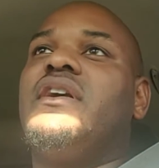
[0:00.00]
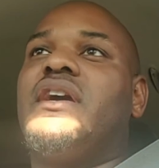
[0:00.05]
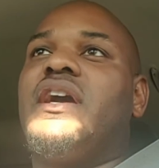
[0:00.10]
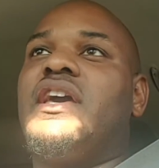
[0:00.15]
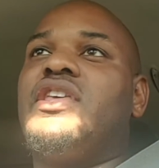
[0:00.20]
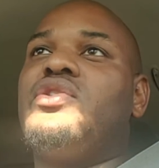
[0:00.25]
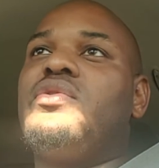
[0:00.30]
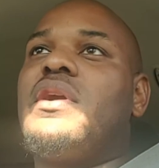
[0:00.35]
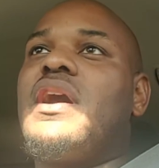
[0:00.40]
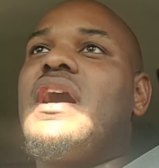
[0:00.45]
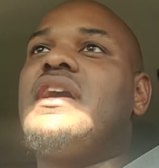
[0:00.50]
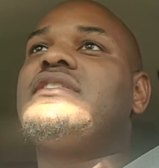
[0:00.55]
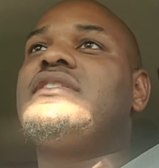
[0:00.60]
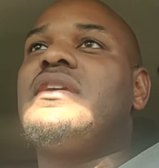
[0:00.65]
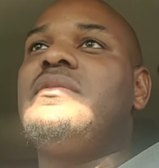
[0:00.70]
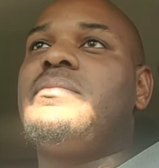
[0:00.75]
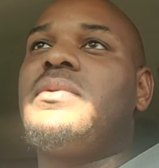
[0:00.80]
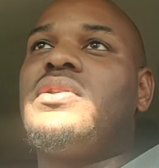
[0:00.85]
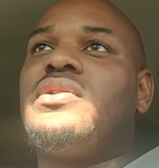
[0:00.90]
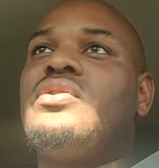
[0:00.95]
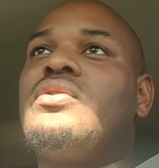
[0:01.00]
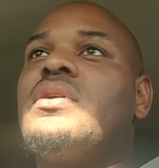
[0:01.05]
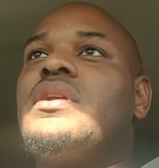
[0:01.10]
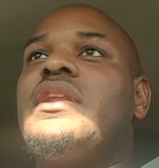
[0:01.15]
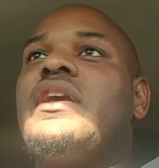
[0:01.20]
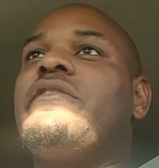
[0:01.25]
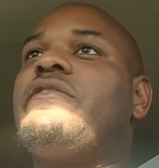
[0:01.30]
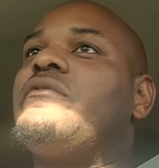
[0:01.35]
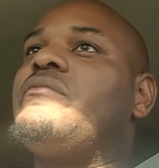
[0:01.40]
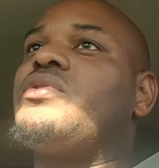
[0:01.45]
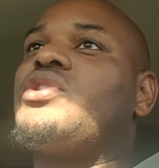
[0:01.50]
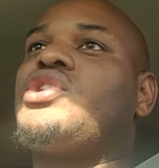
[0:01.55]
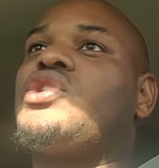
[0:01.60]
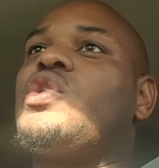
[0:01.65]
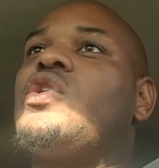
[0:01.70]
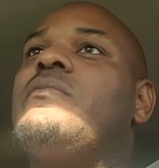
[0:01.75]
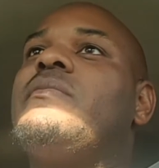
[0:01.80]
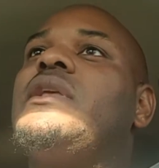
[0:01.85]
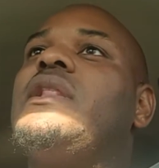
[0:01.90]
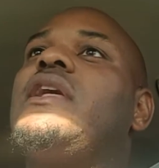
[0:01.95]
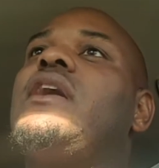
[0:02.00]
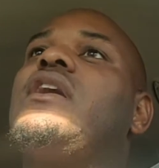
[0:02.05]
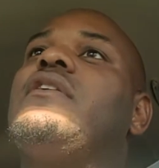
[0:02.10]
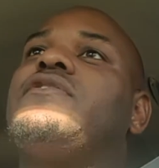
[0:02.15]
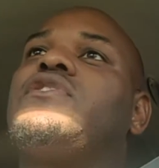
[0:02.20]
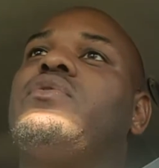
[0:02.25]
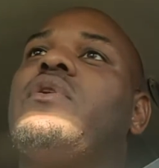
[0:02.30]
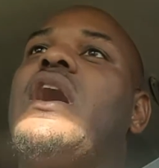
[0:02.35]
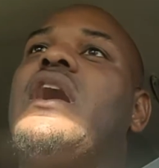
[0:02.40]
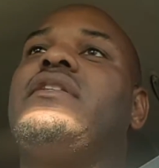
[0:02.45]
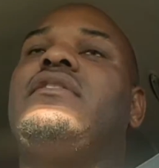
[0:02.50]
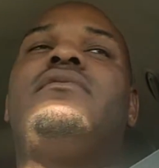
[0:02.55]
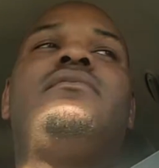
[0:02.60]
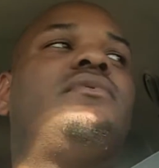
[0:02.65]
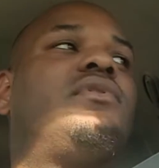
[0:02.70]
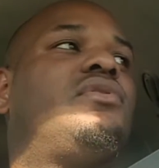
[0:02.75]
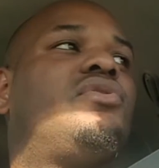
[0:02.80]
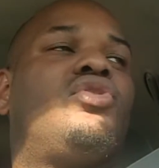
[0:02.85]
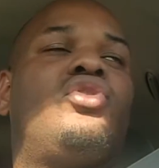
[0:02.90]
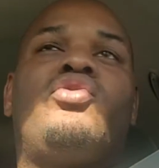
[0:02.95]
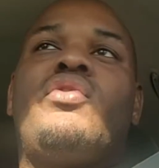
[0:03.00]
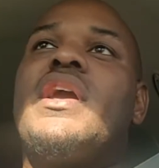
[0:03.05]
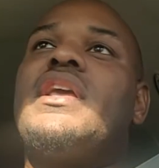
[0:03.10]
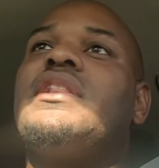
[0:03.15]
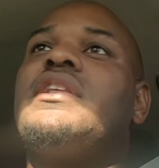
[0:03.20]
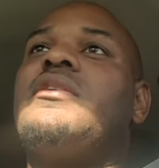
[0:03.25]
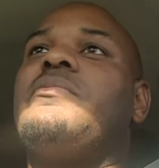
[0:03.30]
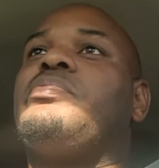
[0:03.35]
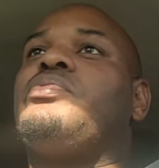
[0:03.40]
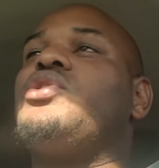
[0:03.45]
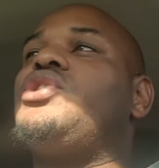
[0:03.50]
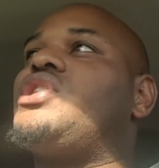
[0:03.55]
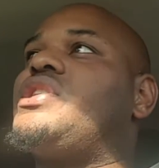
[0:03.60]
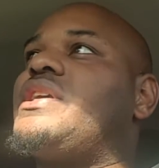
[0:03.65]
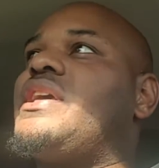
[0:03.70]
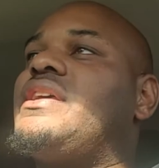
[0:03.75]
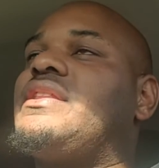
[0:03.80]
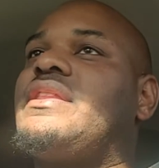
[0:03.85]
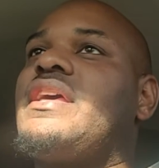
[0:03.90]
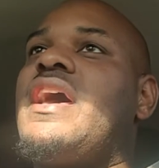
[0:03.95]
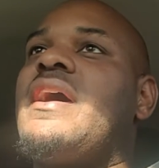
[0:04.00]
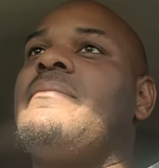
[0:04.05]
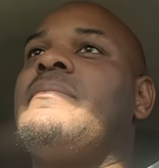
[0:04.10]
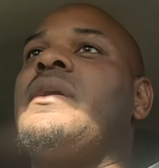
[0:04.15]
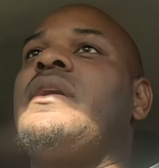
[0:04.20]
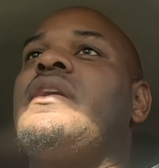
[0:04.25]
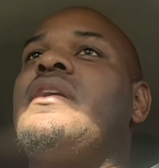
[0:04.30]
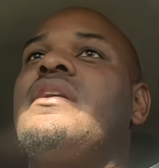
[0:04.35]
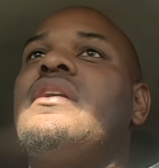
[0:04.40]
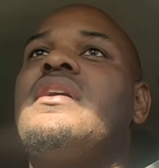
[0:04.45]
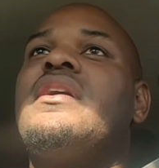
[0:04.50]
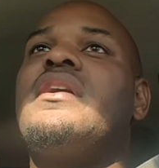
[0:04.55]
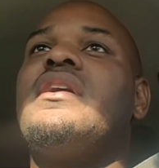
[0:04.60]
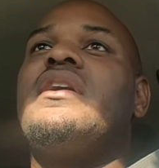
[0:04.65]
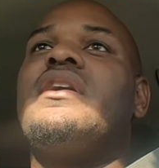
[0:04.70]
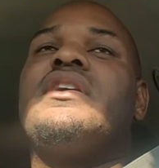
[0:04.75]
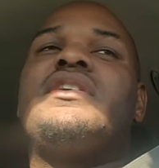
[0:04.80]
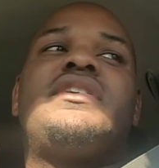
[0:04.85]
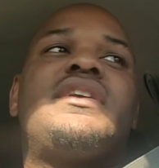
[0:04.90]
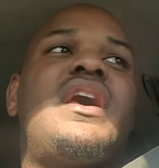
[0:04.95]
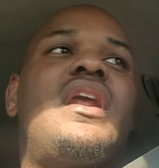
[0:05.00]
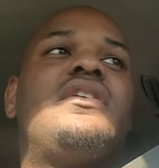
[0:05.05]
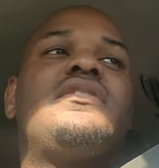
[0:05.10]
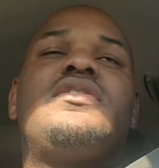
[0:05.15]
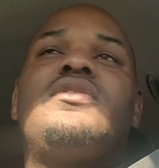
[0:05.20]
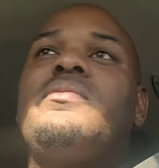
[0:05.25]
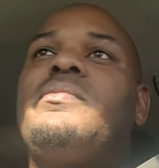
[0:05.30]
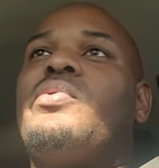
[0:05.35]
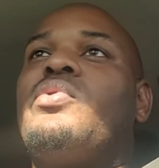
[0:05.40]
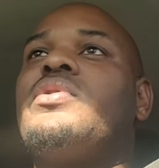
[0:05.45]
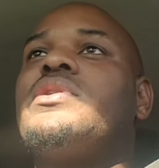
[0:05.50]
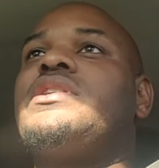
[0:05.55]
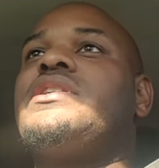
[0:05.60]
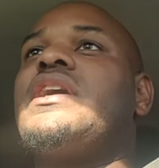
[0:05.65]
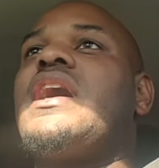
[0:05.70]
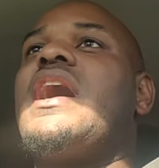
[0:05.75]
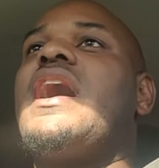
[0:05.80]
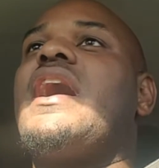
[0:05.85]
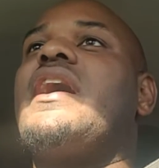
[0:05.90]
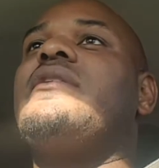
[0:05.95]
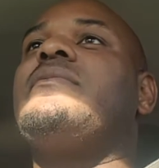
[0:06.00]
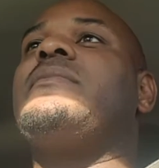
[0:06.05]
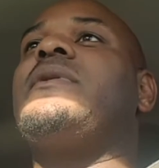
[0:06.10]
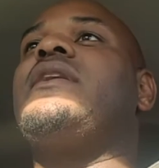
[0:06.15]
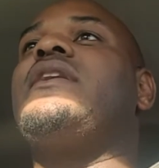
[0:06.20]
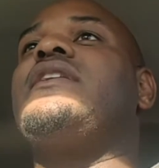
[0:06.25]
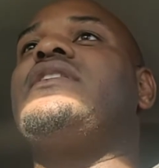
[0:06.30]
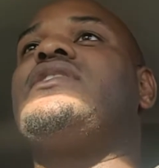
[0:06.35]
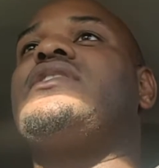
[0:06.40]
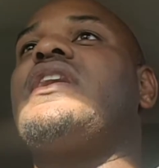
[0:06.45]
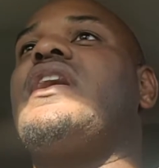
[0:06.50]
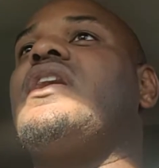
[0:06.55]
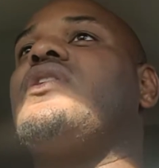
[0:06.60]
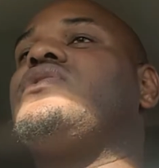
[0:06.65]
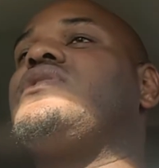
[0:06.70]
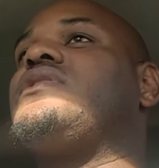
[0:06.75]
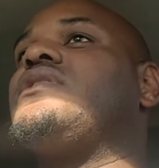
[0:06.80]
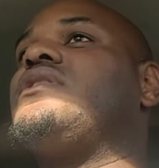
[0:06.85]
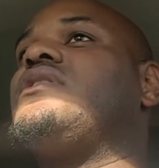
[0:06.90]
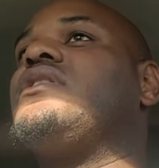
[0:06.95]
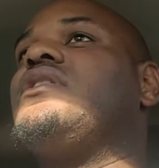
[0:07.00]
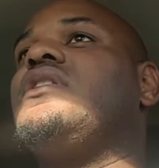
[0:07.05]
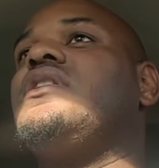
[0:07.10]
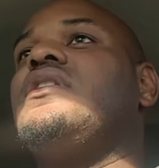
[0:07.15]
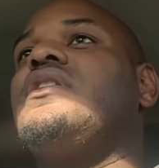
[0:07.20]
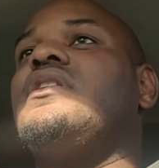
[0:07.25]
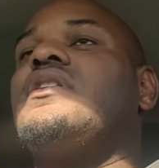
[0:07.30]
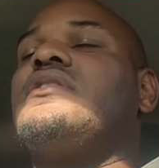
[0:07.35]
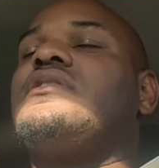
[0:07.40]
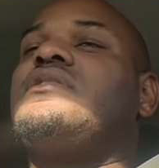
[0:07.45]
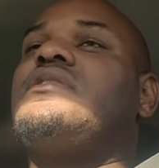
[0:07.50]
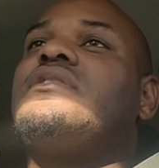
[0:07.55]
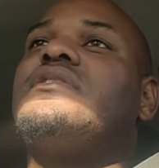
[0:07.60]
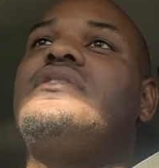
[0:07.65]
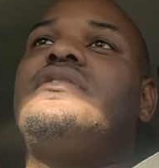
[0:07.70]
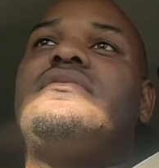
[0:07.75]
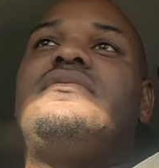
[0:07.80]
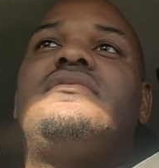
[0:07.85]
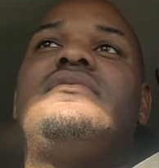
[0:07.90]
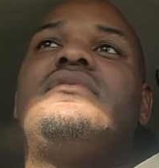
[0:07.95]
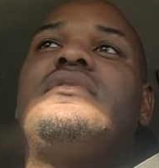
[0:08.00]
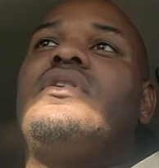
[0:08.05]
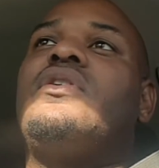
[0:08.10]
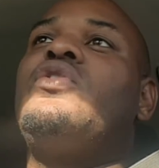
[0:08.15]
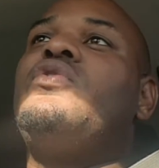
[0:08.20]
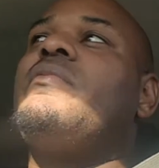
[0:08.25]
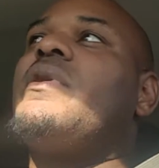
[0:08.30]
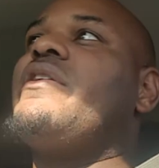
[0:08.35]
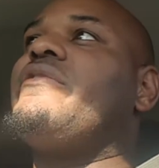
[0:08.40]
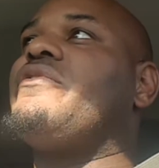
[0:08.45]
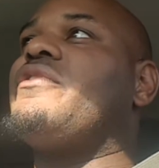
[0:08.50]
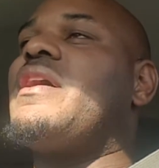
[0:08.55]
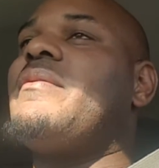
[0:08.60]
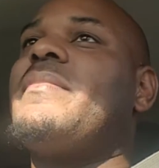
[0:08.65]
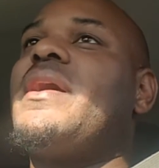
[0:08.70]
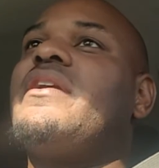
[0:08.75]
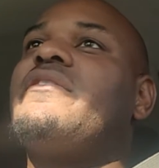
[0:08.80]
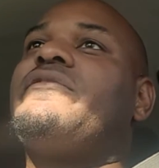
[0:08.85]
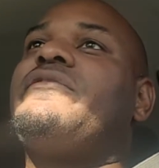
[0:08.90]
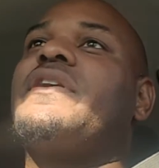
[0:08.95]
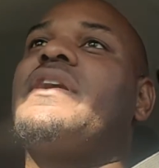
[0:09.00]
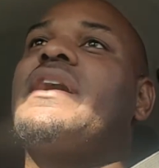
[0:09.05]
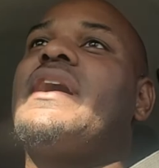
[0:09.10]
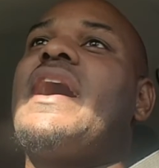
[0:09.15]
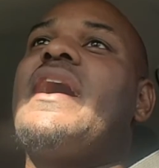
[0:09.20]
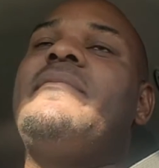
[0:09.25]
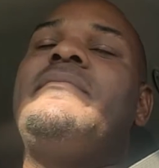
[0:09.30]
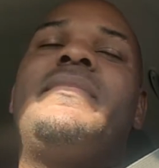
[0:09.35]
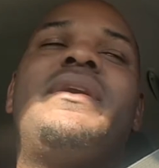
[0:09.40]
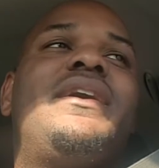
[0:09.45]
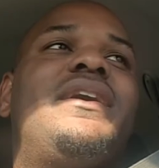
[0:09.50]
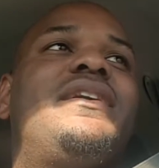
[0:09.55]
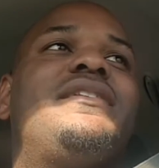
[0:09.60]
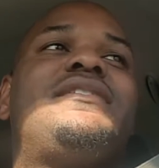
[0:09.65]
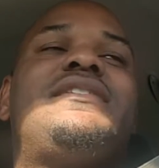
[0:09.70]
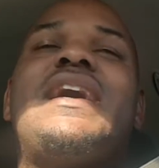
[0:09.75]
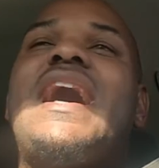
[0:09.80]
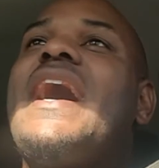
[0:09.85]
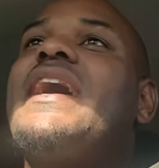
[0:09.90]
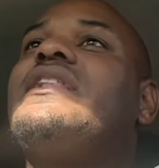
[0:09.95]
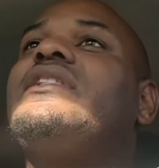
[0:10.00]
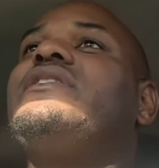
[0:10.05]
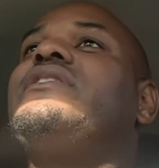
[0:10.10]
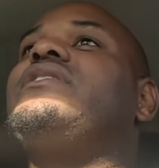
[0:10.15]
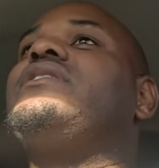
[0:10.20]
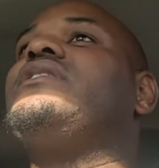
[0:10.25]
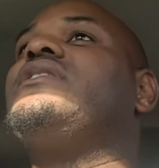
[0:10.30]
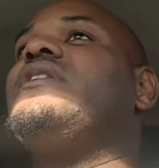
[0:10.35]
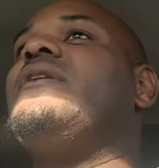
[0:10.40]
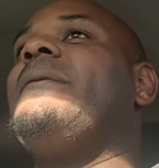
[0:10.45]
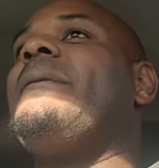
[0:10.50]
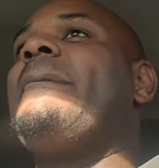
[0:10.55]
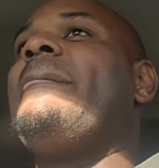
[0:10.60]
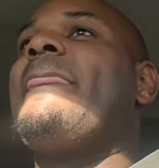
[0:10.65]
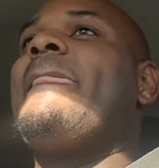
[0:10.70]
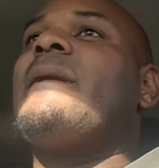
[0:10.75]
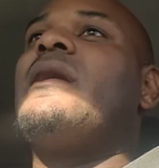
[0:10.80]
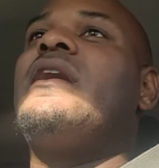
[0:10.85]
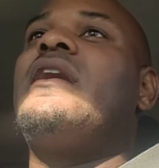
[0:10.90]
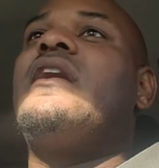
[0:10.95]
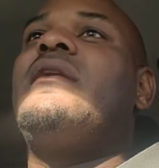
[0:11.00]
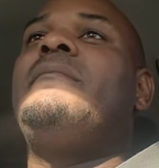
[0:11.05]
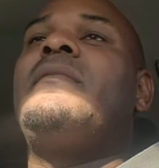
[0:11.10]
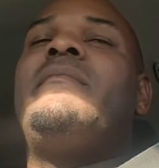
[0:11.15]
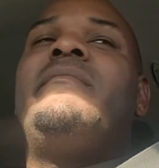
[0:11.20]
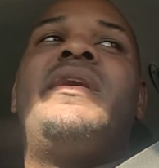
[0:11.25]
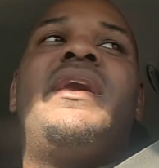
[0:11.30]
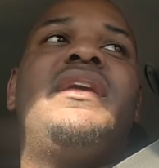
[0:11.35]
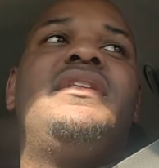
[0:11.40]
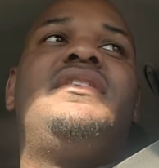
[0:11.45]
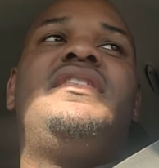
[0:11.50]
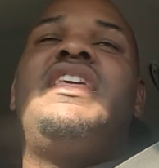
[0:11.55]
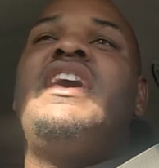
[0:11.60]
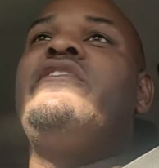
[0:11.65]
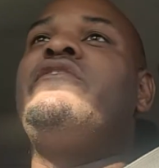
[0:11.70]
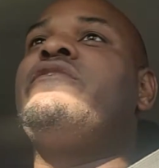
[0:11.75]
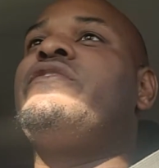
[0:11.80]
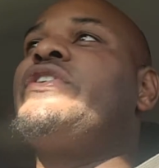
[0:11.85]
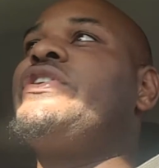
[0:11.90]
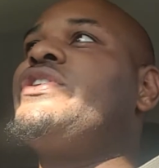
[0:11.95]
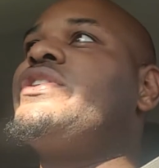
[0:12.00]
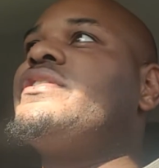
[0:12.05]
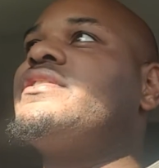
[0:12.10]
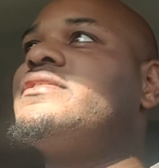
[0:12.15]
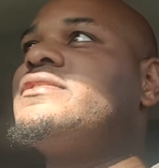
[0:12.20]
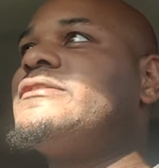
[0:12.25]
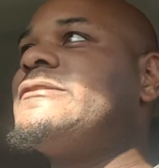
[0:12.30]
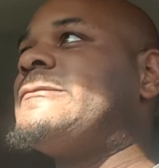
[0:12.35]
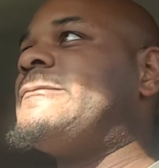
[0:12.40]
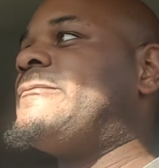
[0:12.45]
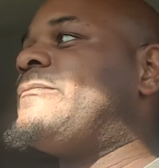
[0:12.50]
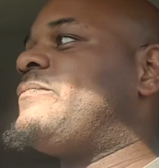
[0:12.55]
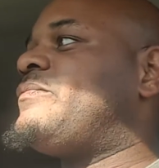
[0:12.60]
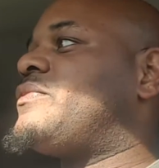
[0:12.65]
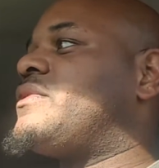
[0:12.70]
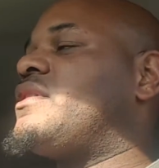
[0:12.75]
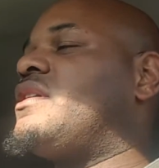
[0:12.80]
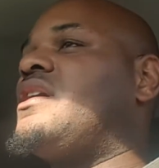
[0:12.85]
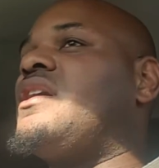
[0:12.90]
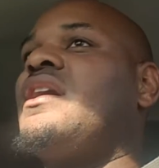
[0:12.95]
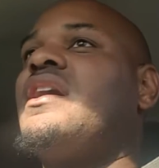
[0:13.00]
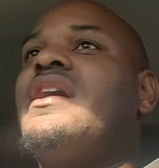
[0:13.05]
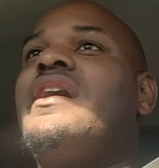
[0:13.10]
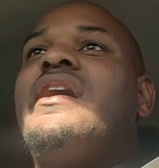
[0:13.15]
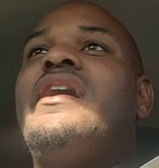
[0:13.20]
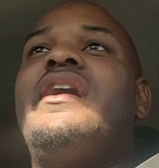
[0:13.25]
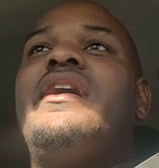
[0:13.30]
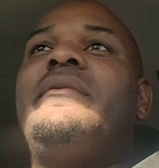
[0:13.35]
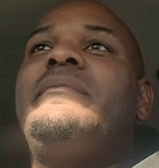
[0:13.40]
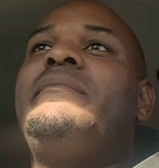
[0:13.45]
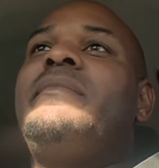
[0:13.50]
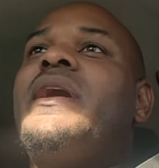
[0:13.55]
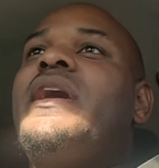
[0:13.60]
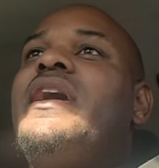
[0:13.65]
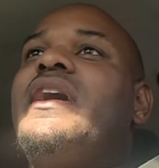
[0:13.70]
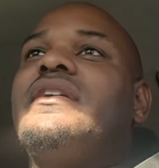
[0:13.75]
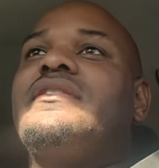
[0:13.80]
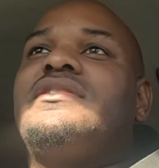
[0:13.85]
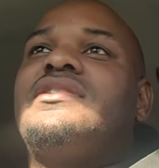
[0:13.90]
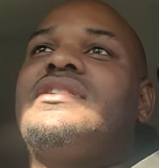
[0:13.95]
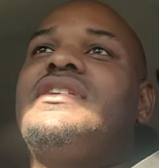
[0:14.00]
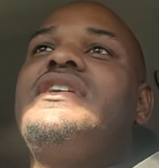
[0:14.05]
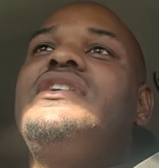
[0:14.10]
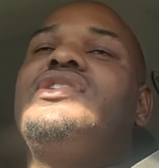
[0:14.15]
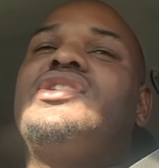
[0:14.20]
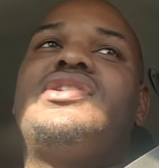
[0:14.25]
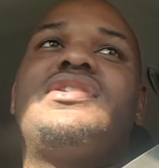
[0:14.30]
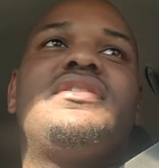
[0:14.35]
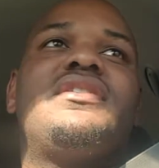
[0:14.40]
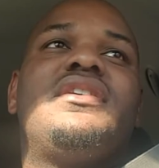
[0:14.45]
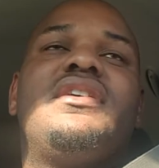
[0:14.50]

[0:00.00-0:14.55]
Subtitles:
and you guys ain't been doing nothing but showing me love, so I greatly appreciate that, man. Shout out to the boy Jai, man. Shout out to whomever I might have forgot, man. Tyler, my man Denver, man, sheesh,